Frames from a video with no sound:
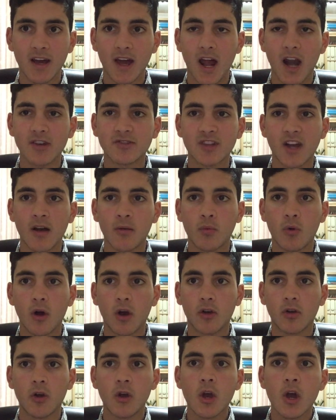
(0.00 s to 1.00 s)
How does that
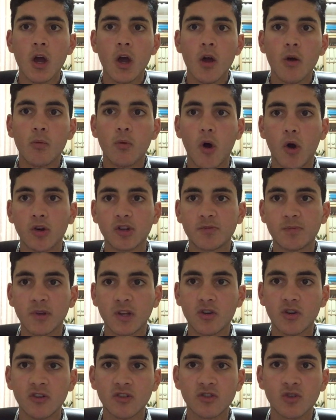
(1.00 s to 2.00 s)
work? Well, it's
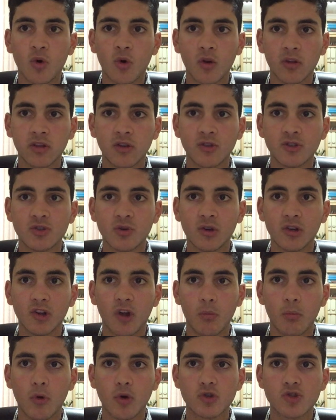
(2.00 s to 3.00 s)
because Hawthorn do a
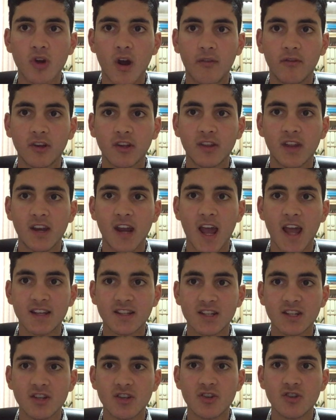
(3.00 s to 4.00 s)
lot more travelling than
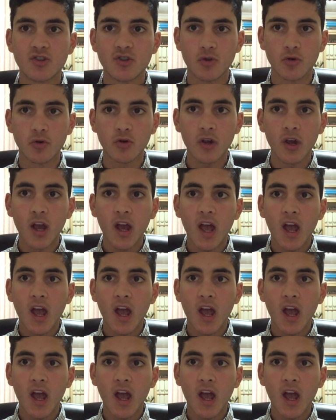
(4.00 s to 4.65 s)
Essendon do.